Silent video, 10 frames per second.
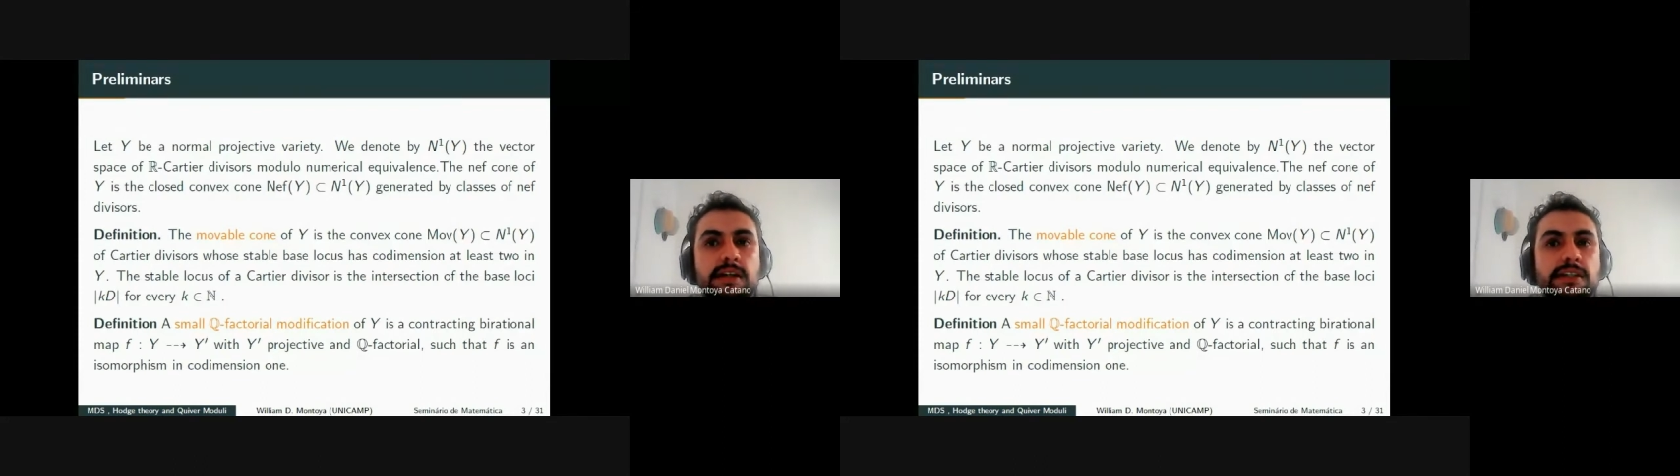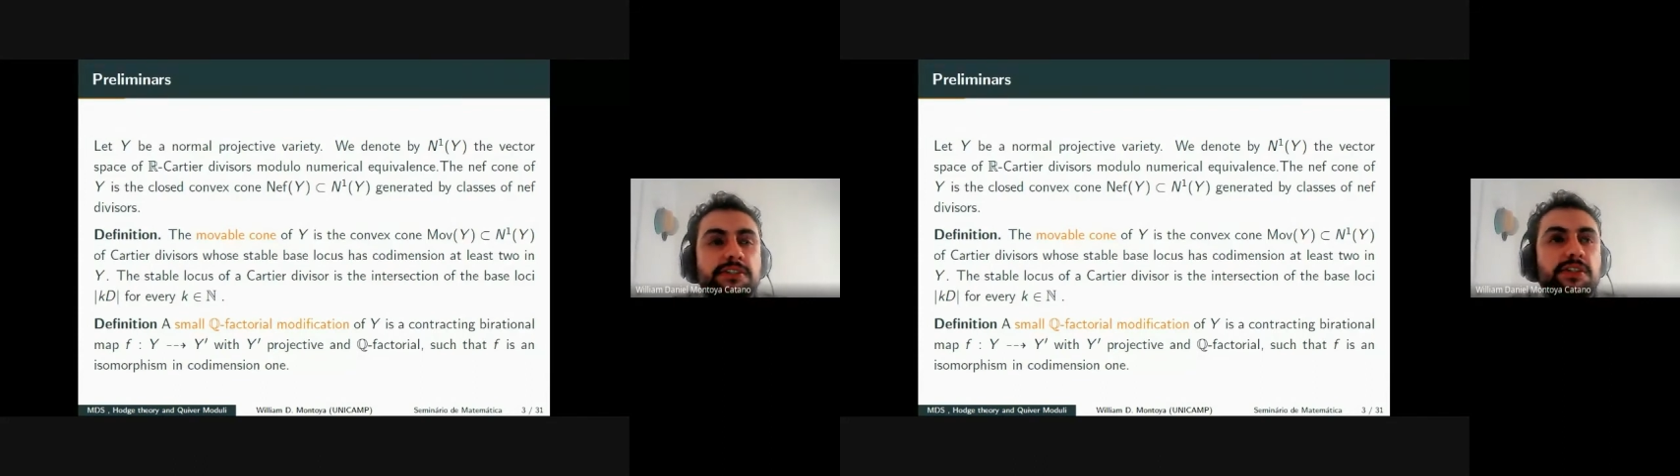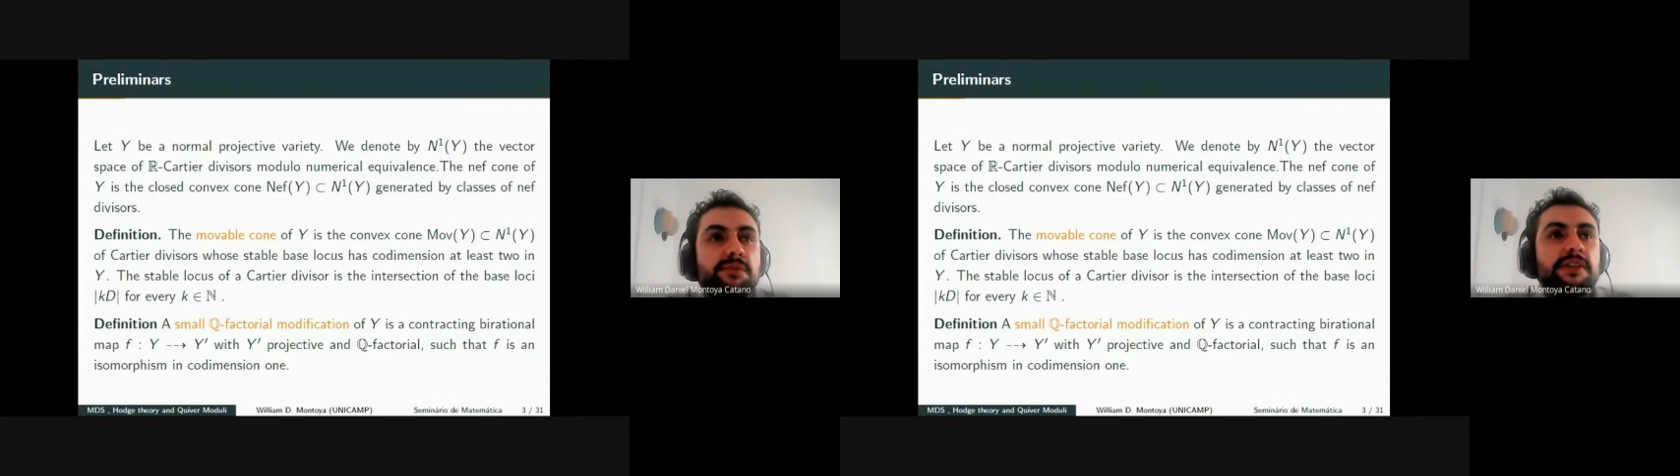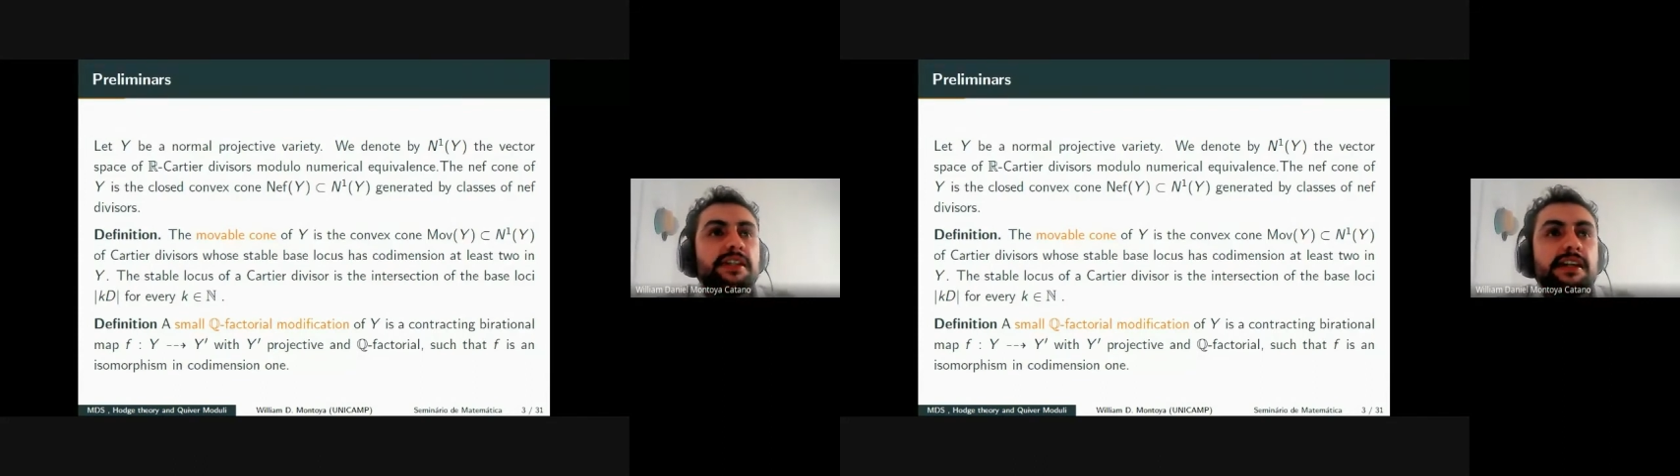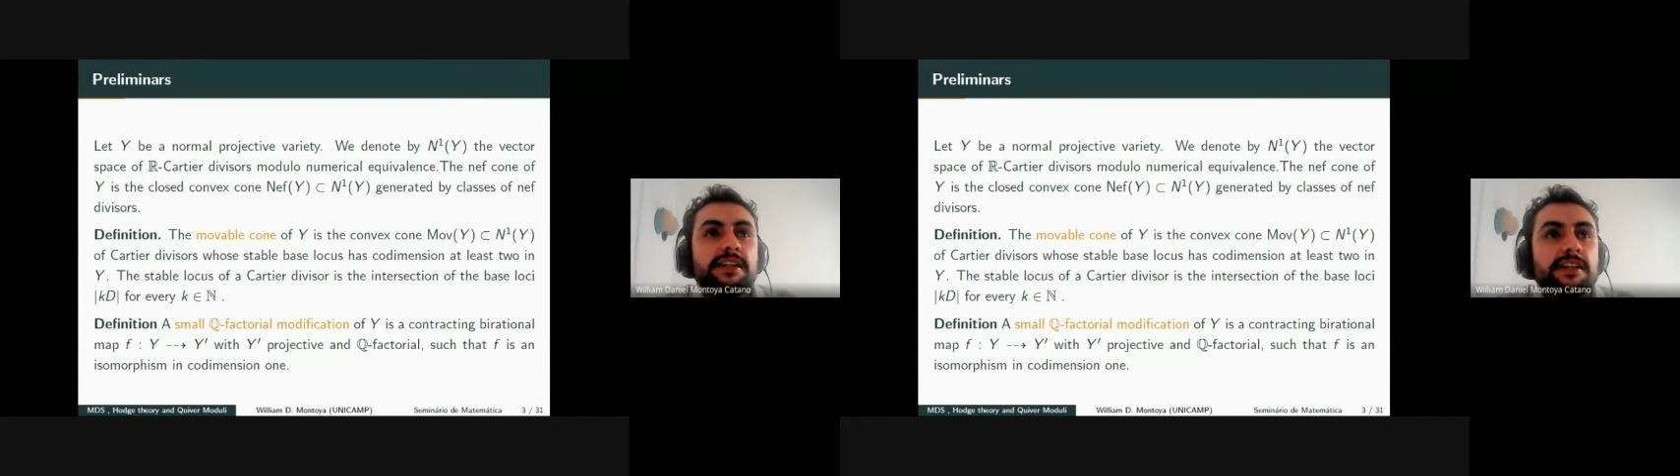something
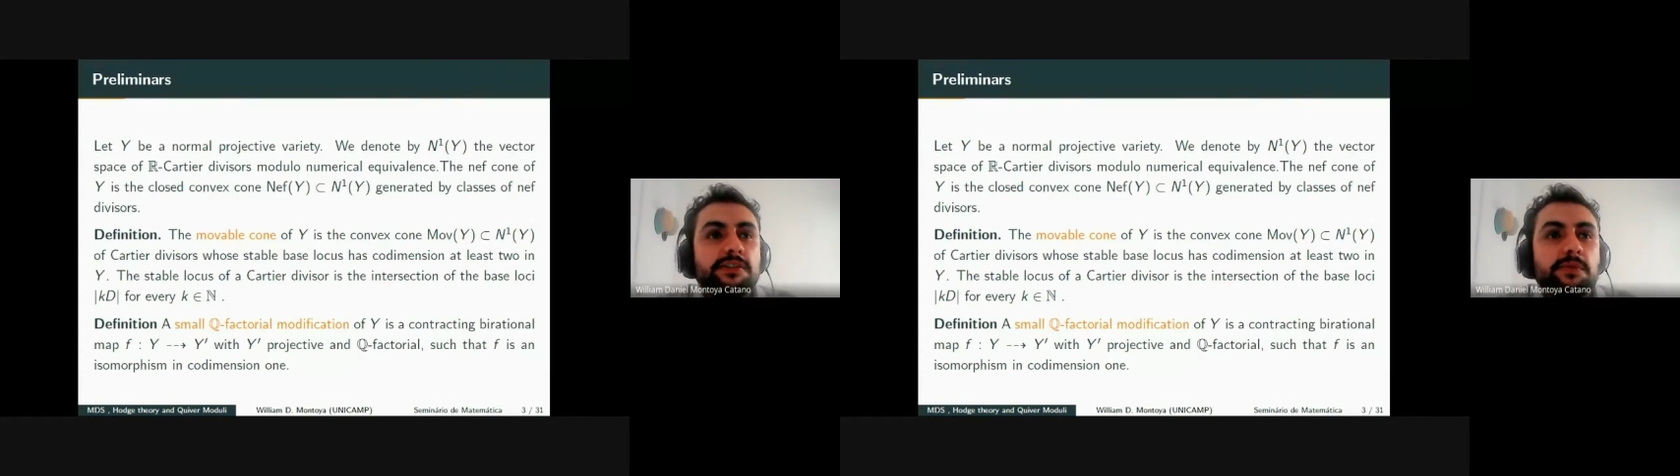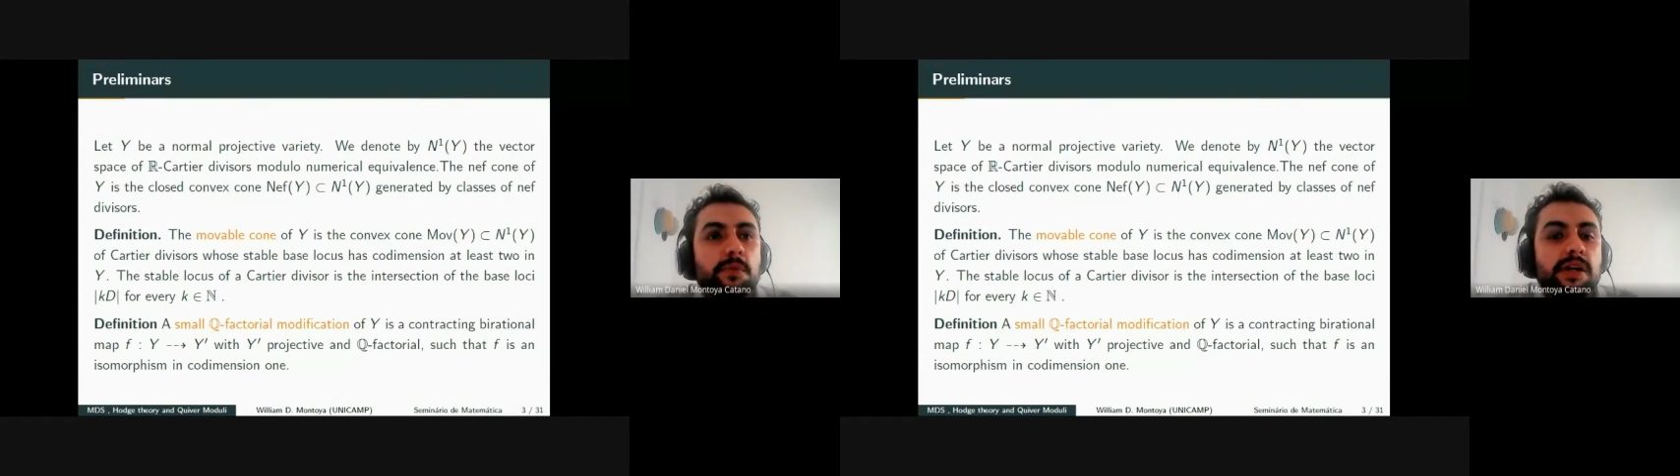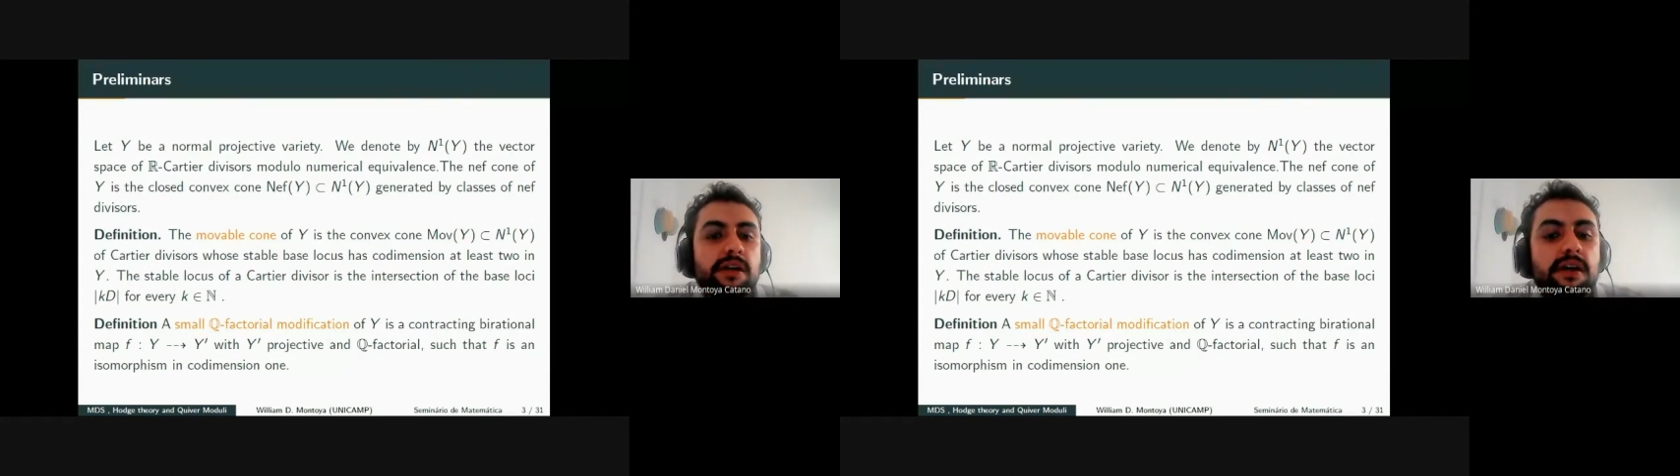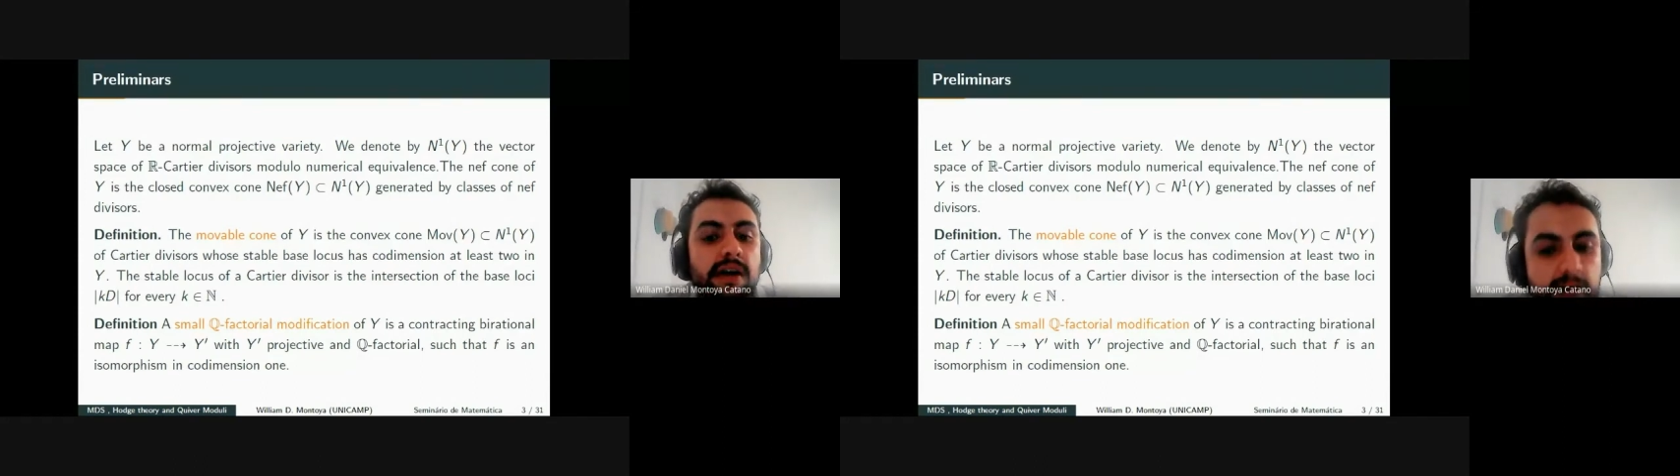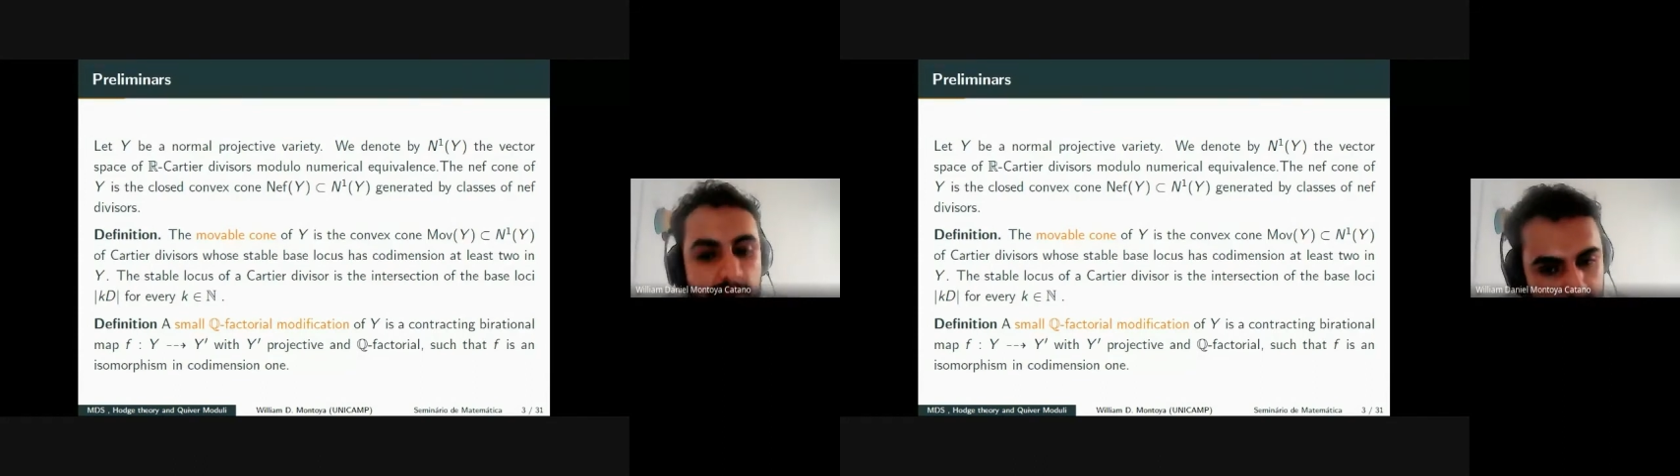like is
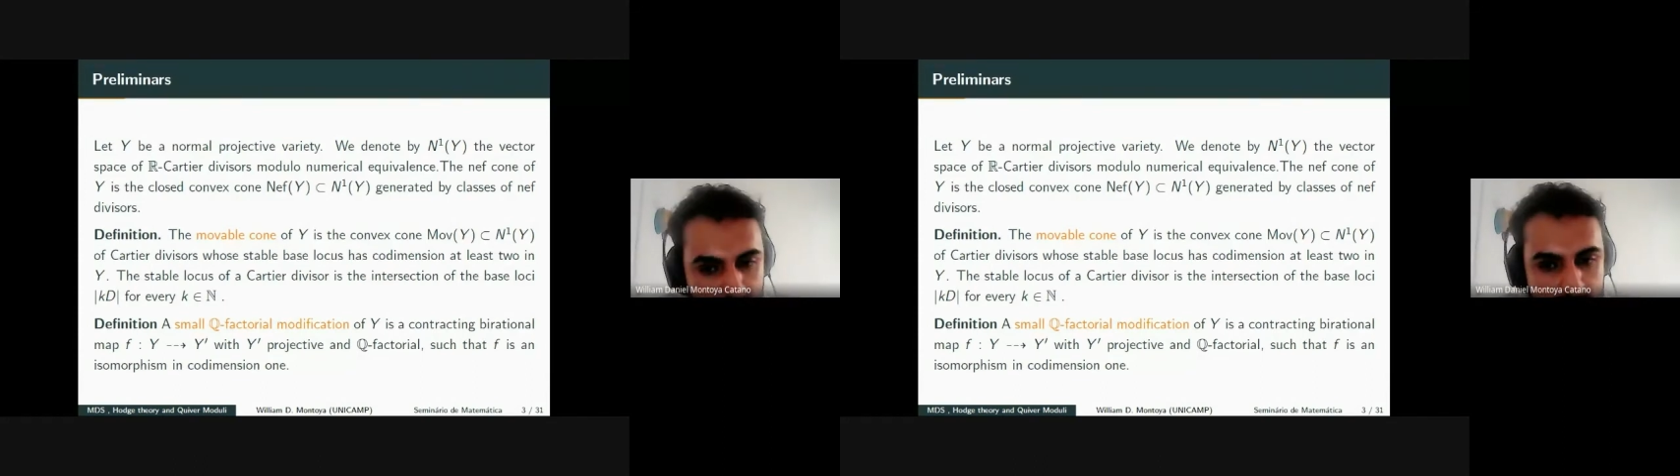1.5,